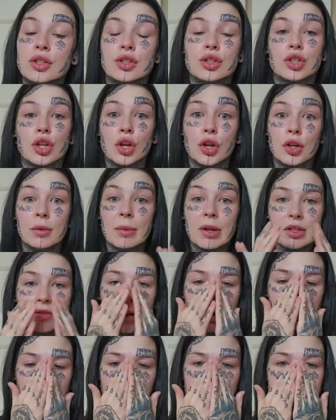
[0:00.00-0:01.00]
too much
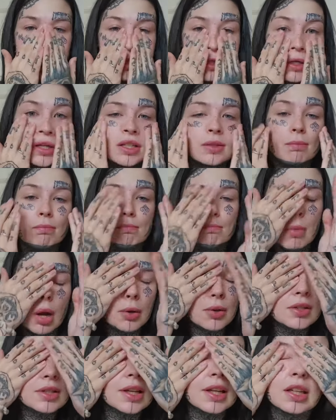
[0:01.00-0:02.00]
foundation, it's
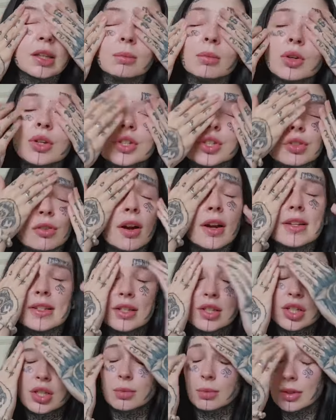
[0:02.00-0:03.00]
mostly the moisturiser
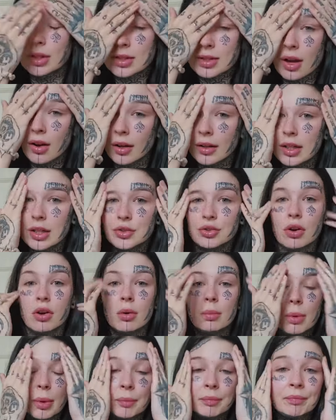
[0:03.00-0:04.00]
just with a tiny
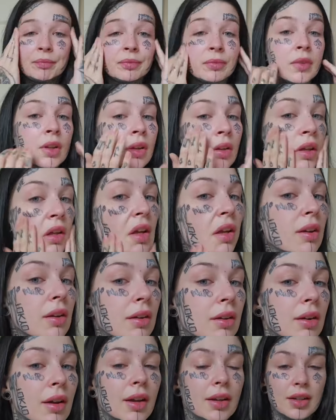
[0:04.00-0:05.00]
drop.
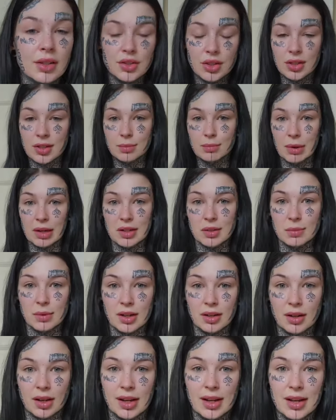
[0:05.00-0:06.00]
And it just makes me
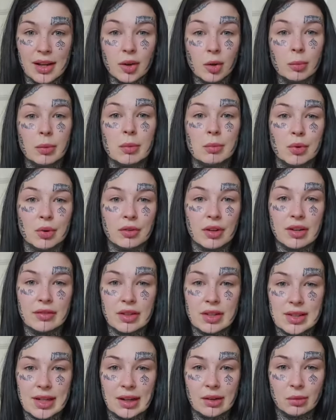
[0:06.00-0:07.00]
look a little bit more
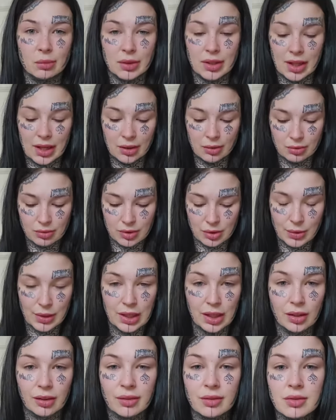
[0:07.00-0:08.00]
evened out without
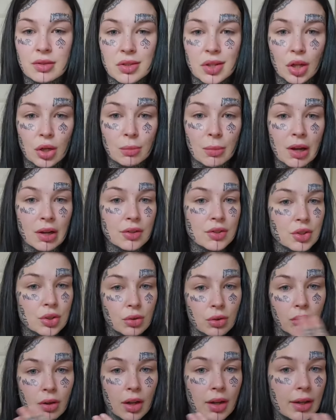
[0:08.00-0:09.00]
doing too much
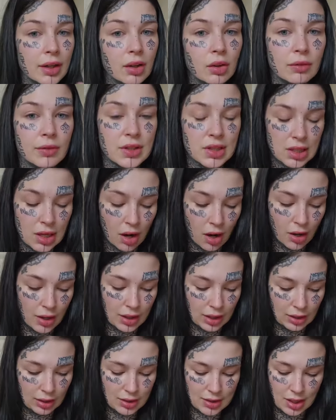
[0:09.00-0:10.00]
or like obviously
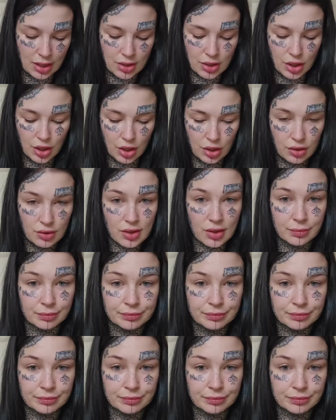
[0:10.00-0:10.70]
hiding the tattoos.